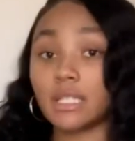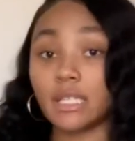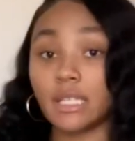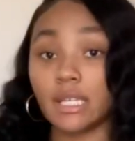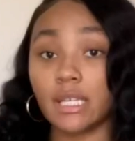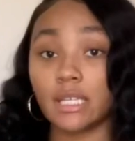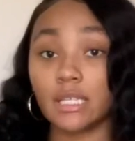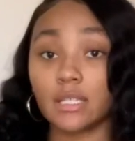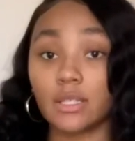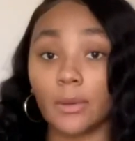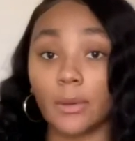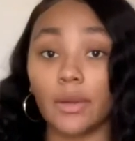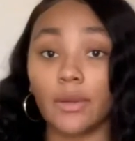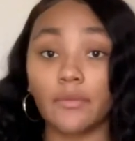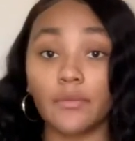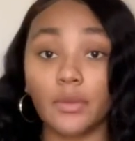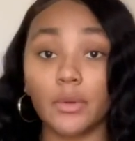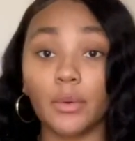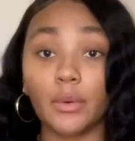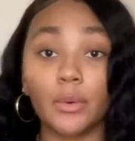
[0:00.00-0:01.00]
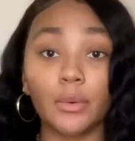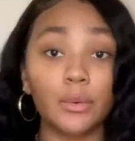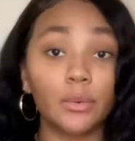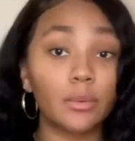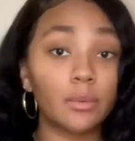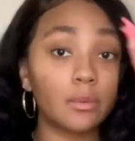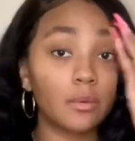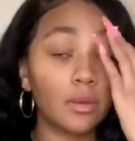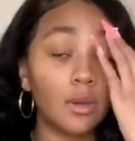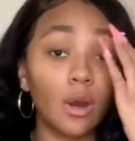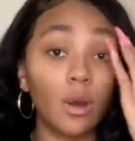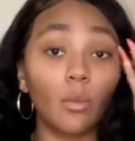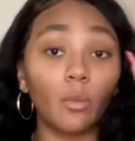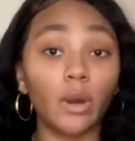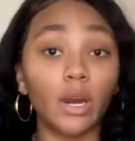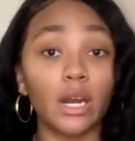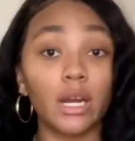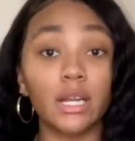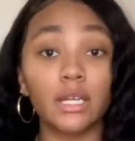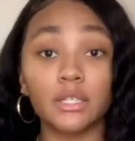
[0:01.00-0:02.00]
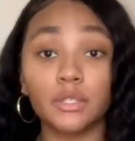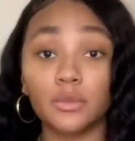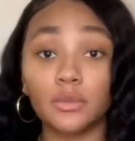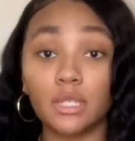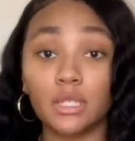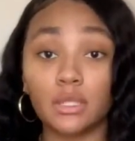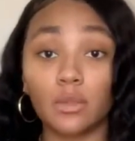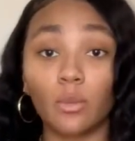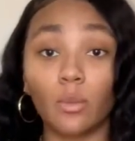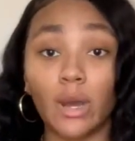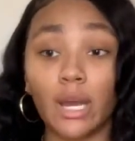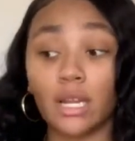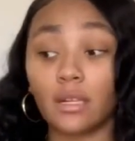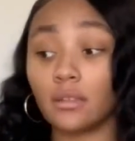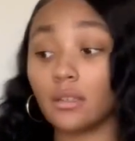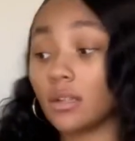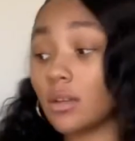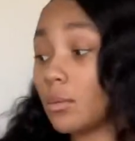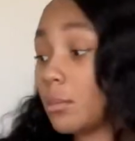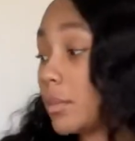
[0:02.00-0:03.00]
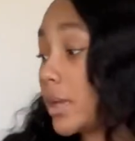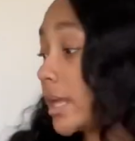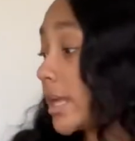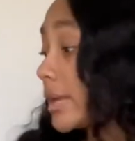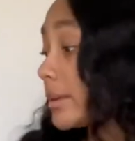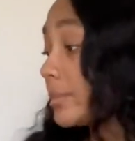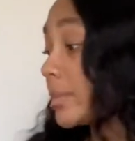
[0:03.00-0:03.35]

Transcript: thick, so if you gonna wear this, you need to wait a little bit